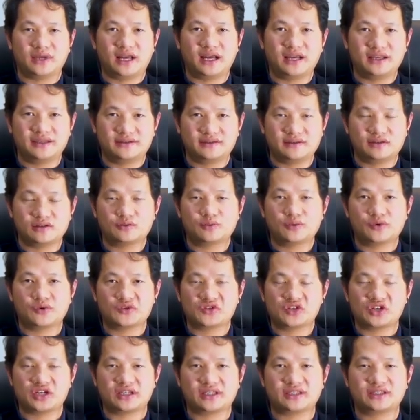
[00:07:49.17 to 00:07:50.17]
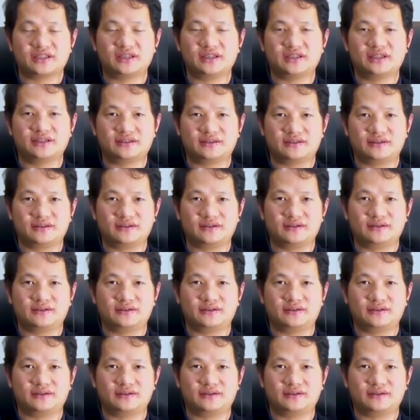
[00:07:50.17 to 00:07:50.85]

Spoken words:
ICO project is